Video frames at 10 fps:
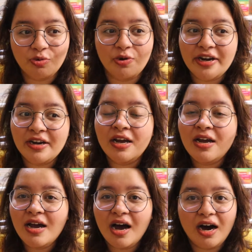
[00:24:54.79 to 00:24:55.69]
win
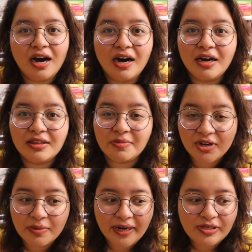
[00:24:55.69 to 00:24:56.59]
the
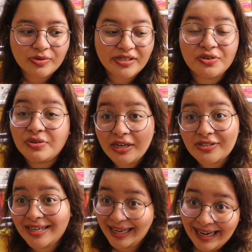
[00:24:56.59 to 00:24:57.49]
Booker Prize was in
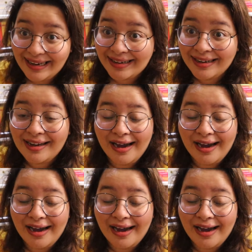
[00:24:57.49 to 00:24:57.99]
2008.